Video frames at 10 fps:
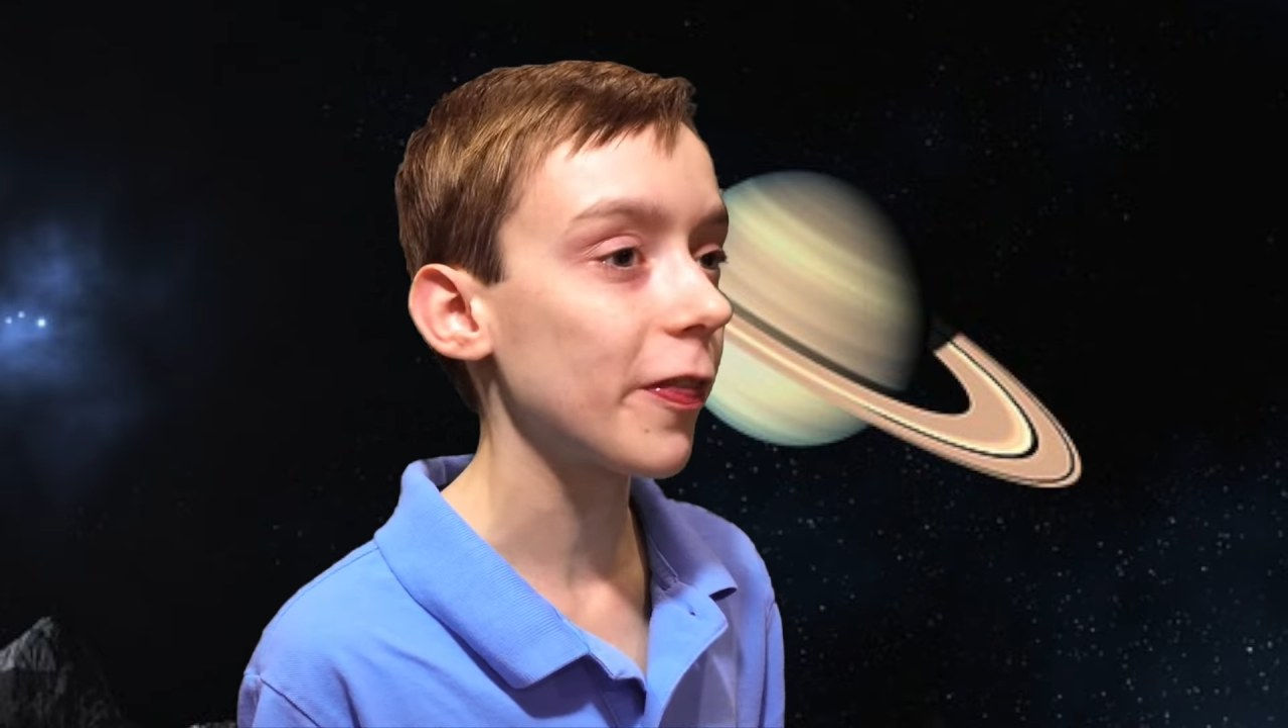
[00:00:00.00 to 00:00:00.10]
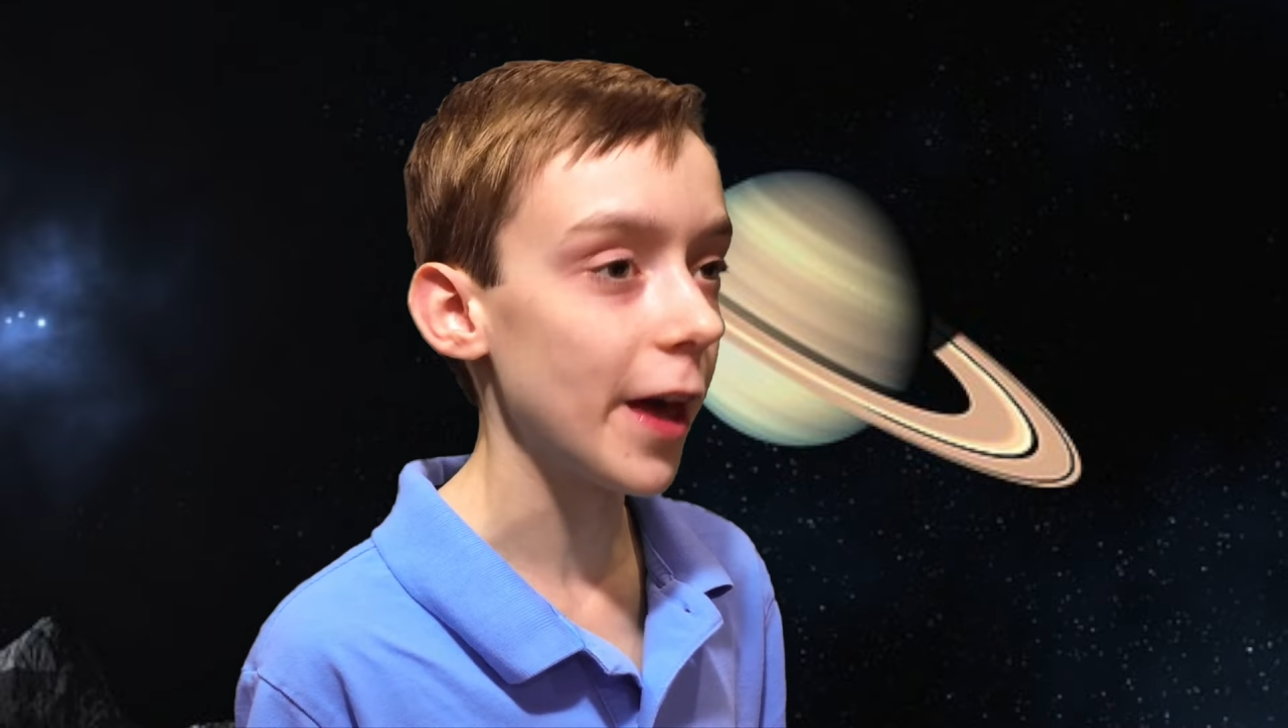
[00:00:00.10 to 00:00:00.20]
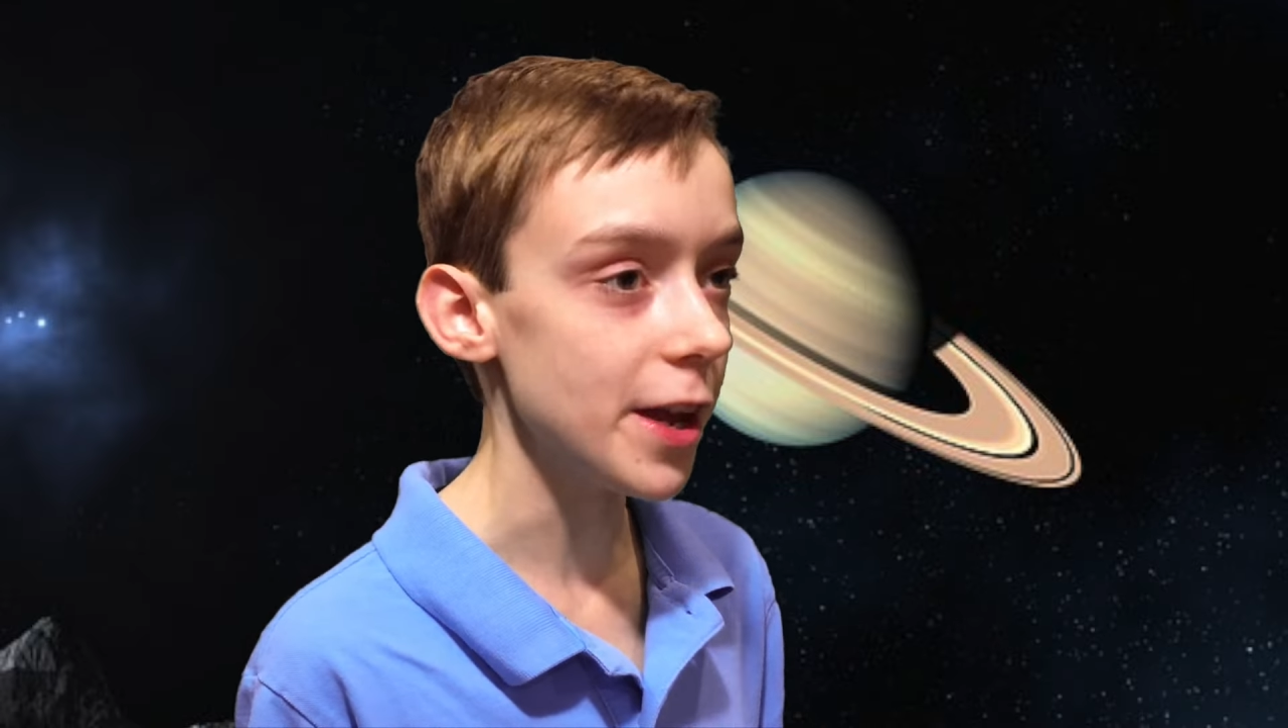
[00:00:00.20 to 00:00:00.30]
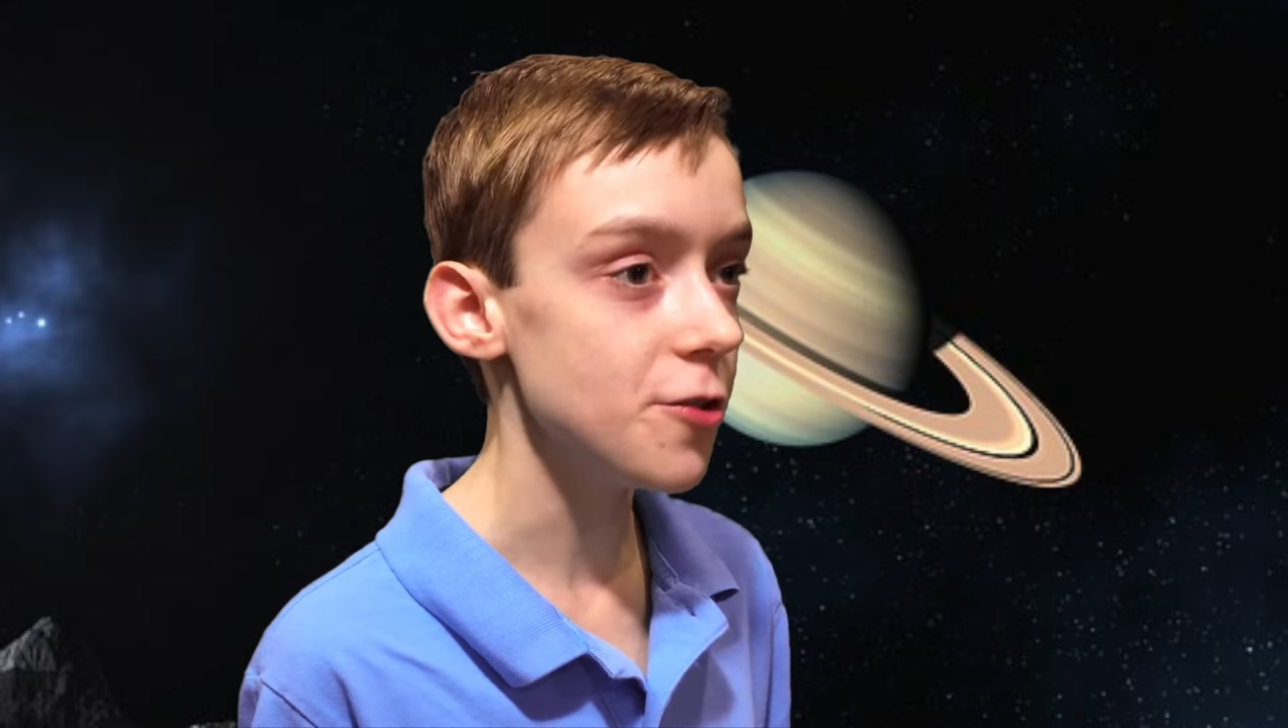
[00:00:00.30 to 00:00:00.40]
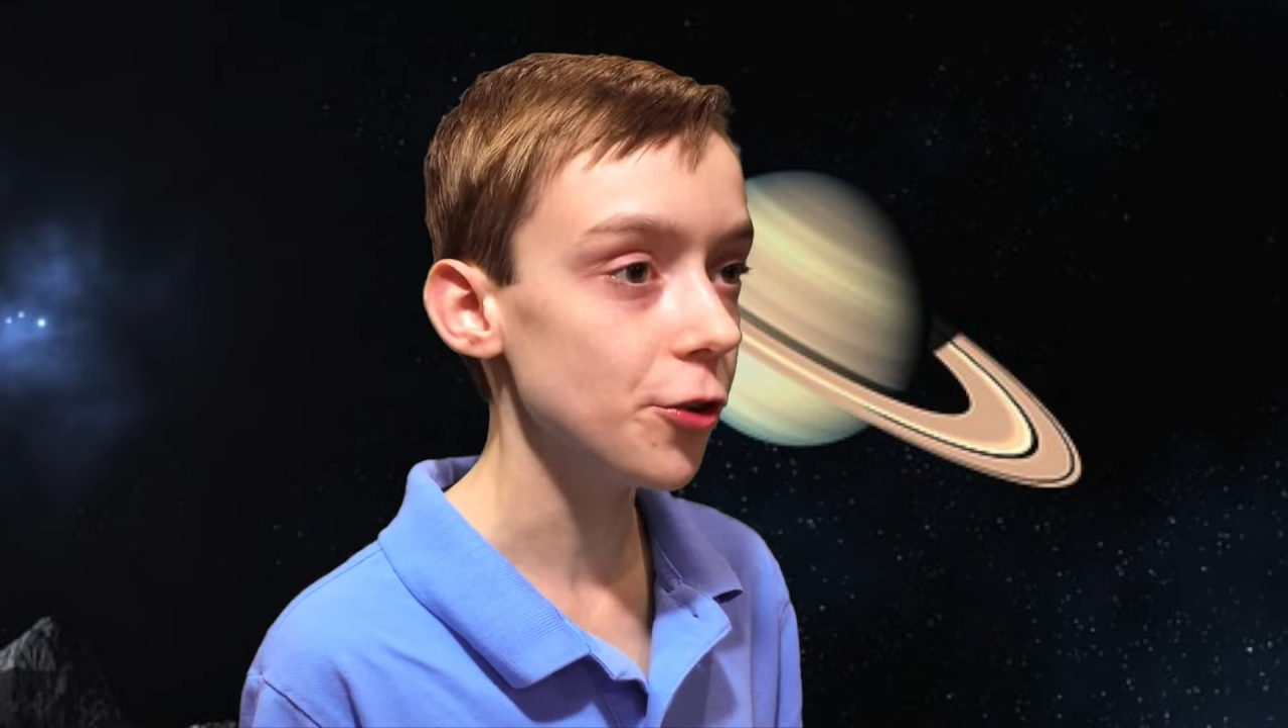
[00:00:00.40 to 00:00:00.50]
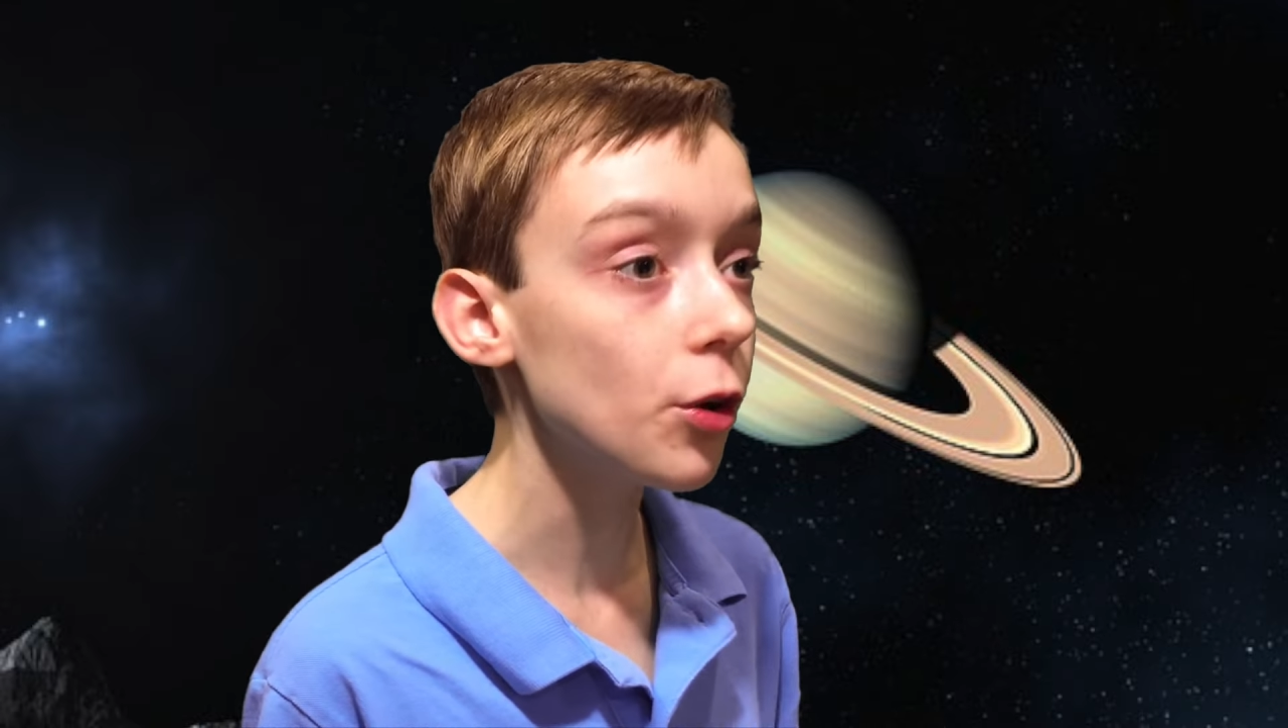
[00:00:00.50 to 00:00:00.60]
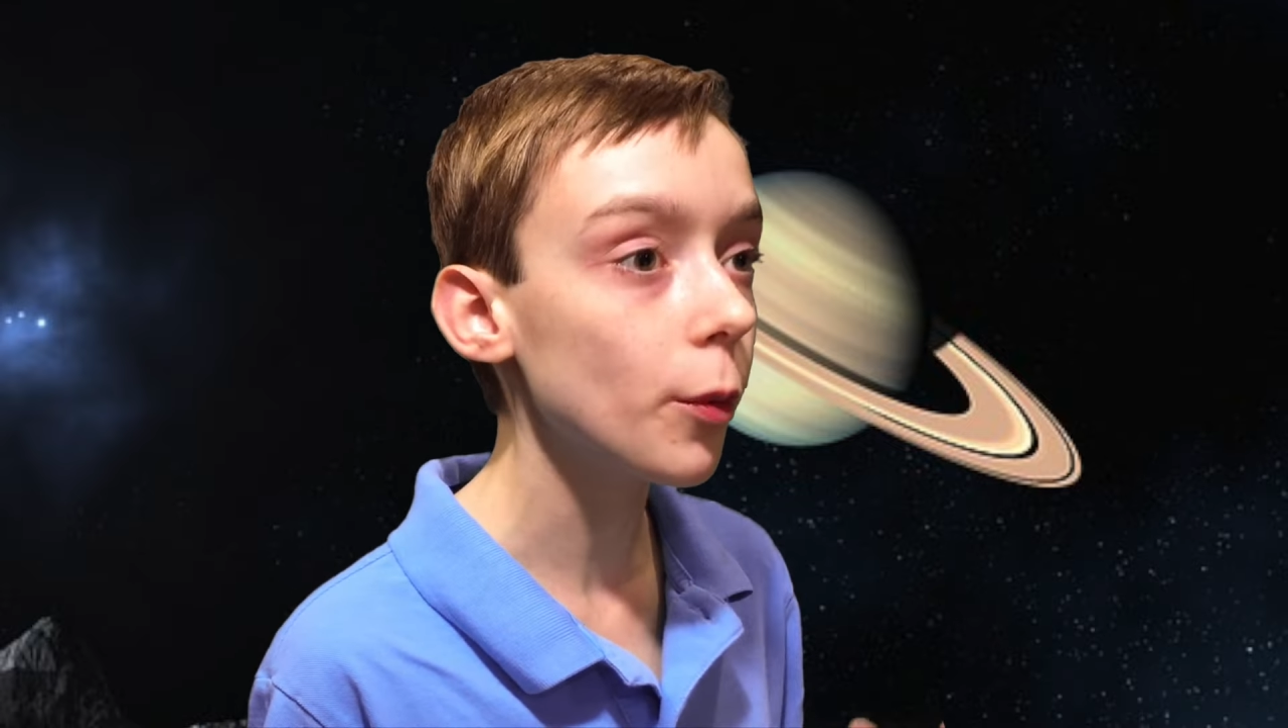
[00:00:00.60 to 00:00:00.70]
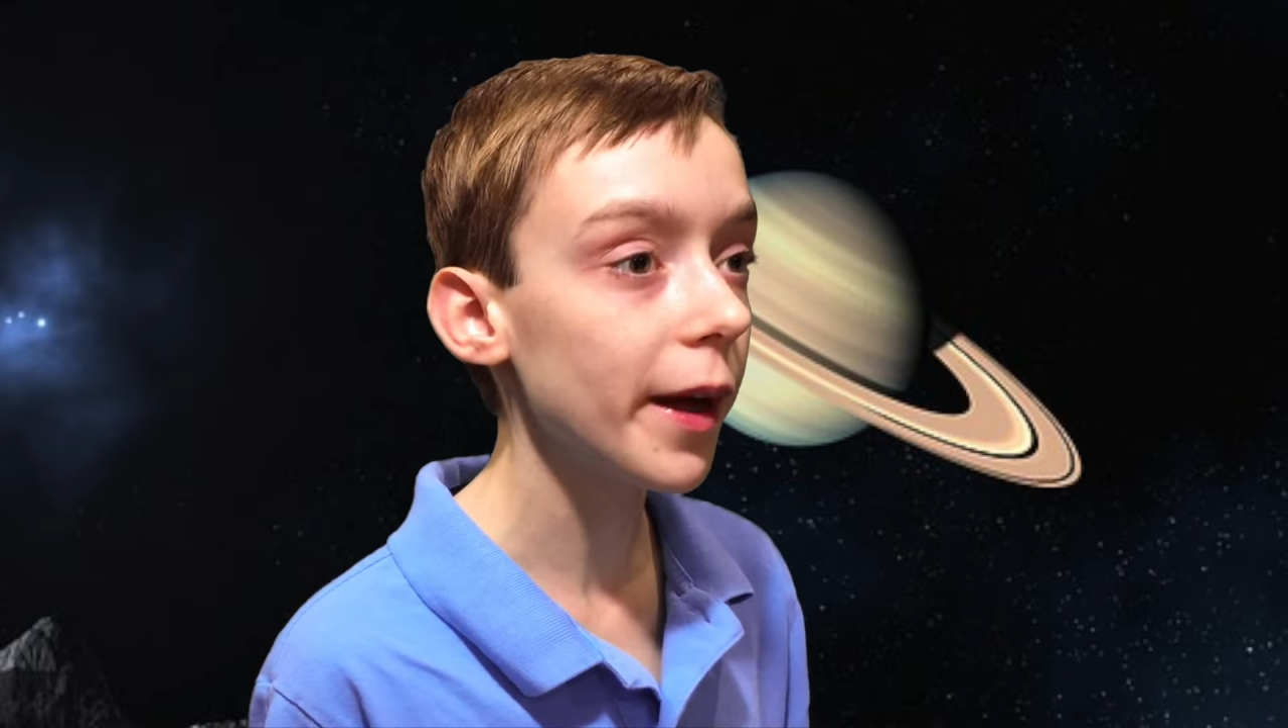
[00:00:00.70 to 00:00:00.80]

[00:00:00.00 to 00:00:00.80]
they do